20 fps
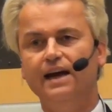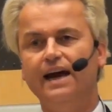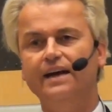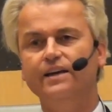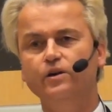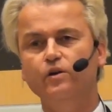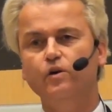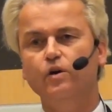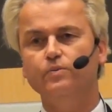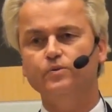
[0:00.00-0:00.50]

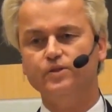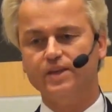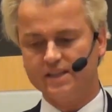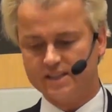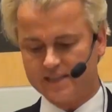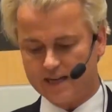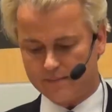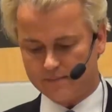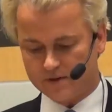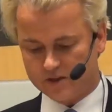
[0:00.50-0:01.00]
And Europe's
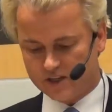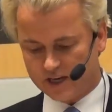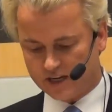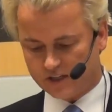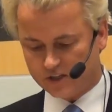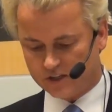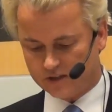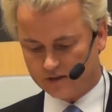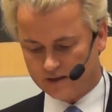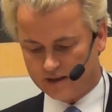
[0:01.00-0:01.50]

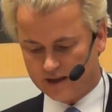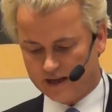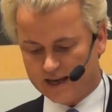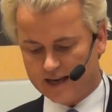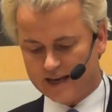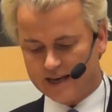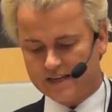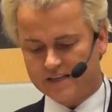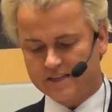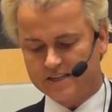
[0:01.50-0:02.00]
Islamization
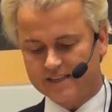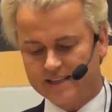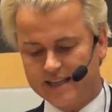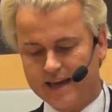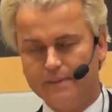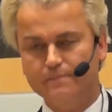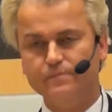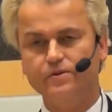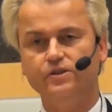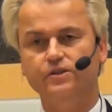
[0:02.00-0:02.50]

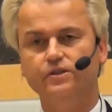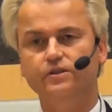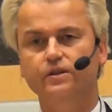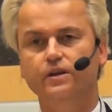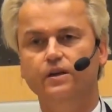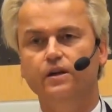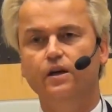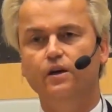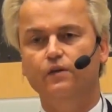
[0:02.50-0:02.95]
stems